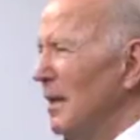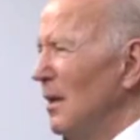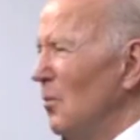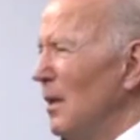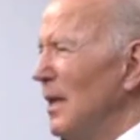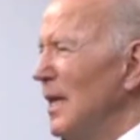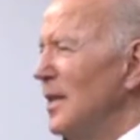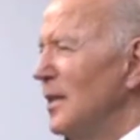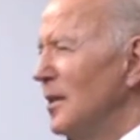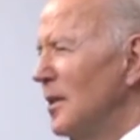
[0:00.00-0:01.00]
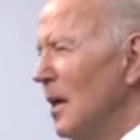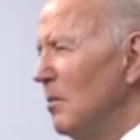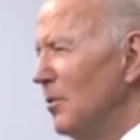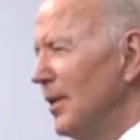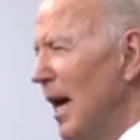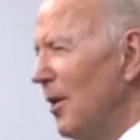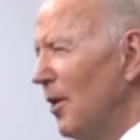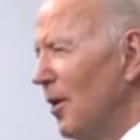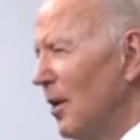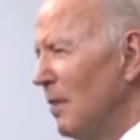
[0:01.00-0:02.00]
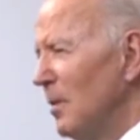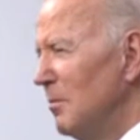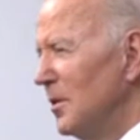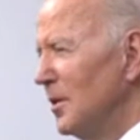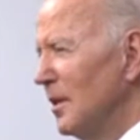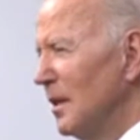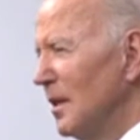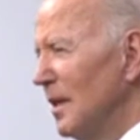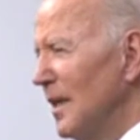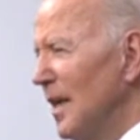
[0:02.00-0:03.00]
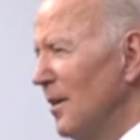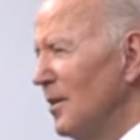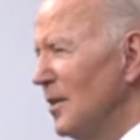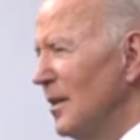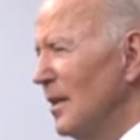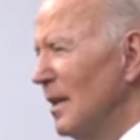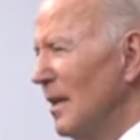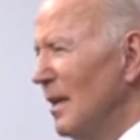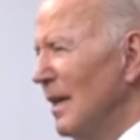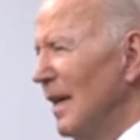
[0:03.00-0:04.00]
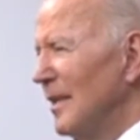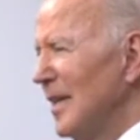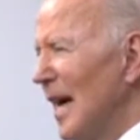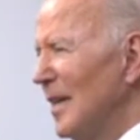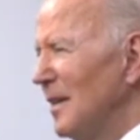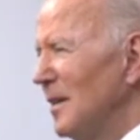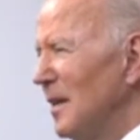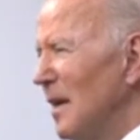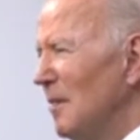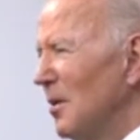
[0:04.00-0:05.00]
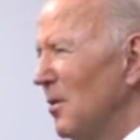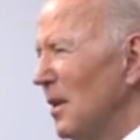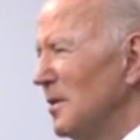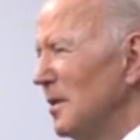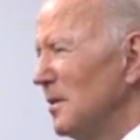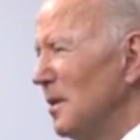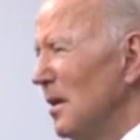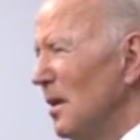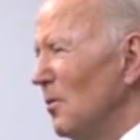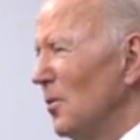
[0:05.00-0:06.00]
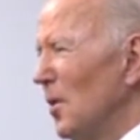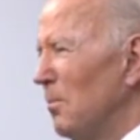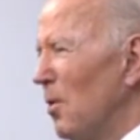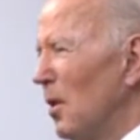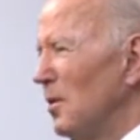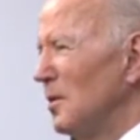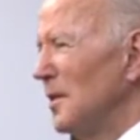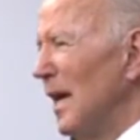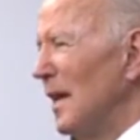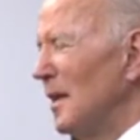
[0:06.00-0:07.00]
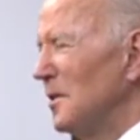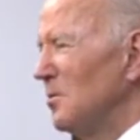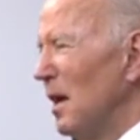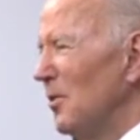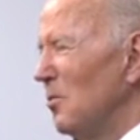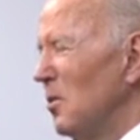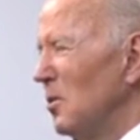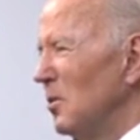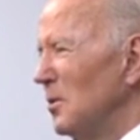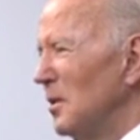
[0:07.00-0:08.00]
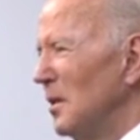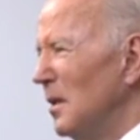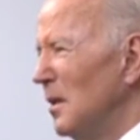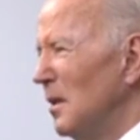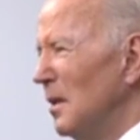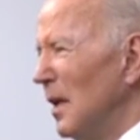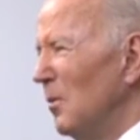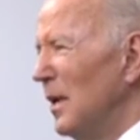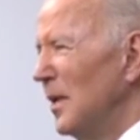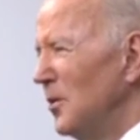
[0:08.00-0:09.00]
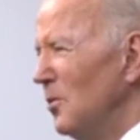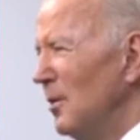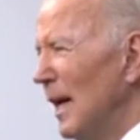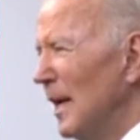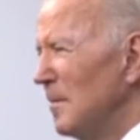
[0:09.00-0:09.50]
We need to double down on our commitment to clean energy and tackling the climate crisis with our partners and allies around the world. And we can do that